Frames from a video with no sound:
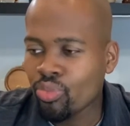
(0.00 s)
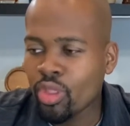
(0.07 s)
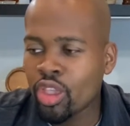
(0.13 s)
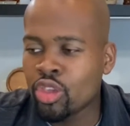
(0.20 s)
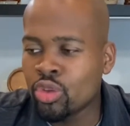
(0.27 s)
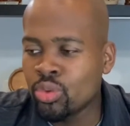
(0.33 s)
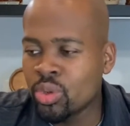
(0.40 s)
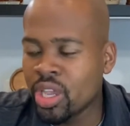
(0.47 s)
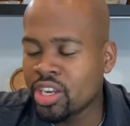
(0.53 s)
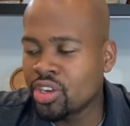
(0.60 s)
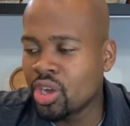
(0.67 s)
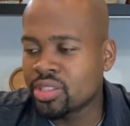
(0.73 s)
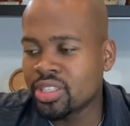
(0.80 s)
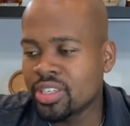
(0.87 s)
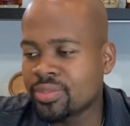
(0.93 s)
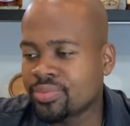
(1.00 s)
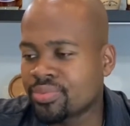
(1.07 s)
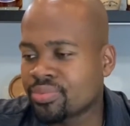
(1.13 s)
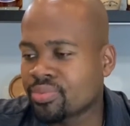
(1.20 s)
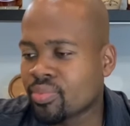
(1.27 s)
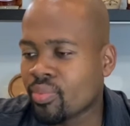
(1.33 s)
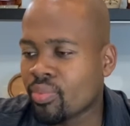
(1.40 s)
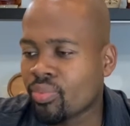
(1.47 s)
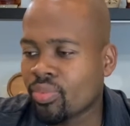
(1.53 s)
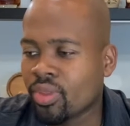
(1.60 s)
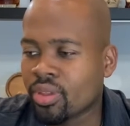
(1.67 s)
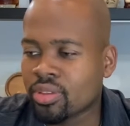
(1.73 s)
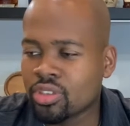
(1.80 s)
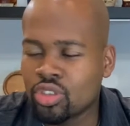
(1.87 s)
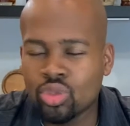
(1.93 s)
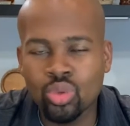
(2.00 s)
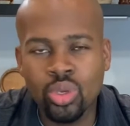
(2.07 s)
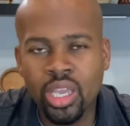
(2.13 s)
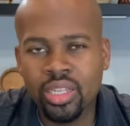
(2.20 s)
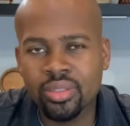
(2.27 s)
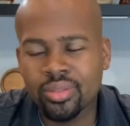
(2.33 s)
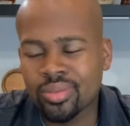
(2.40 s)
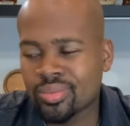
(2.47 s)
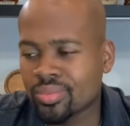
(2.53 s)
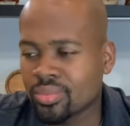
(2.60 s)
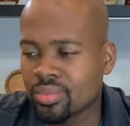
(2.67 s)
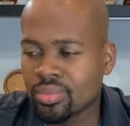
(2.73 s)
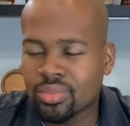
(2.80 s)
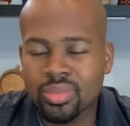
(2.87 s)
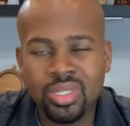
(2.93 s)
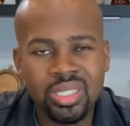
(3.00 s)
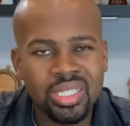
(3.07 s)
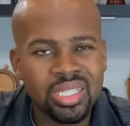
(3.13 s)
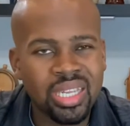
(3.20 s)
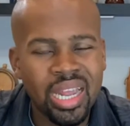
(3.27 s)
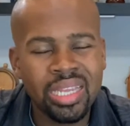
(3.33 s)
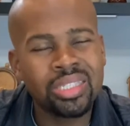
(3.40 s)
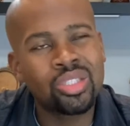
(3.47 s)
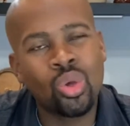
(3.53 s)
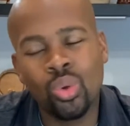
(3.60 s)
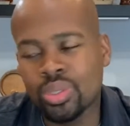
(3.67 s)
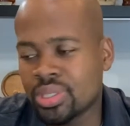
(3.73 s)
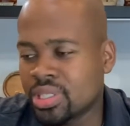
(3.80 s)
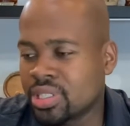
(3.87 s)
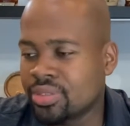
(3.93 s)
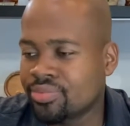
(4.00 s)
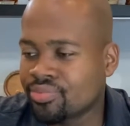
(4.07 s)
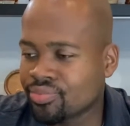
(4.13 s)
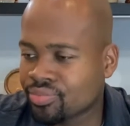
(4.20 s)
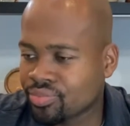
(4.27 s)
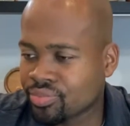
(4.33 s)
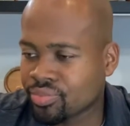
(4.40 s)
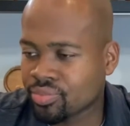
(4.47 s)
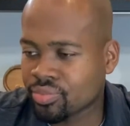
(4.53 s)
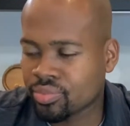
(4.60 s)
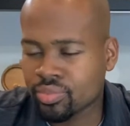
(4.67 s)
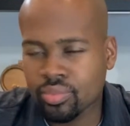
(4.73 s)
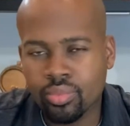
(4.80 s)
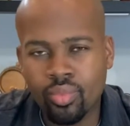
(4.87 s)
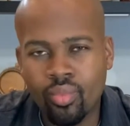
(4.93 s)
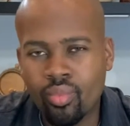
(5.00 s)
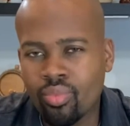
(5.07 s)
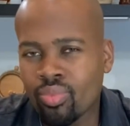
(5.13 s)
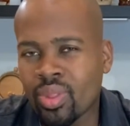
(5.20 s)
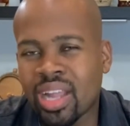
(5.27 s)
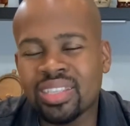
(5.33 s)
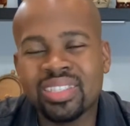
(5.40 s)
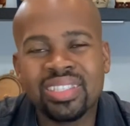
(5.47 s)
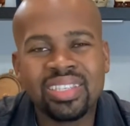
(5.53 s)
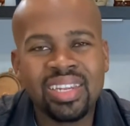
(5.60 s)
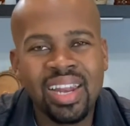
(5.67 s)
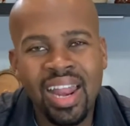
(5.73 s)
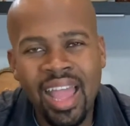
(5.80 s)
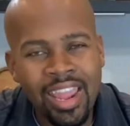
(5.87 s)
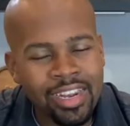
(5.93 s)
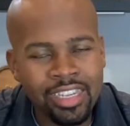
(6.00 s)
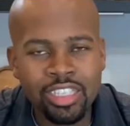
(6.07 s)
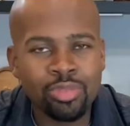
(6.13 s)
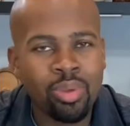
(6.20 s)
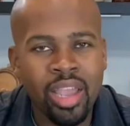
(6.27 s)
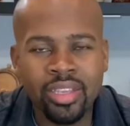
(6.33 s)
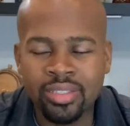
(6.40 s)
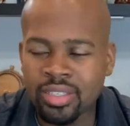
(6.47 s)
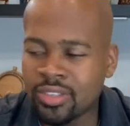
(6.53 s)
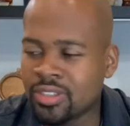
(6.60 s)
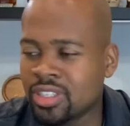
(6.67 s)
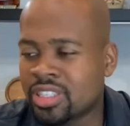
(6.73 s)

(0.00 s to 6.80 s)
You do get nutty. You do get slight toasted and slightly spicy.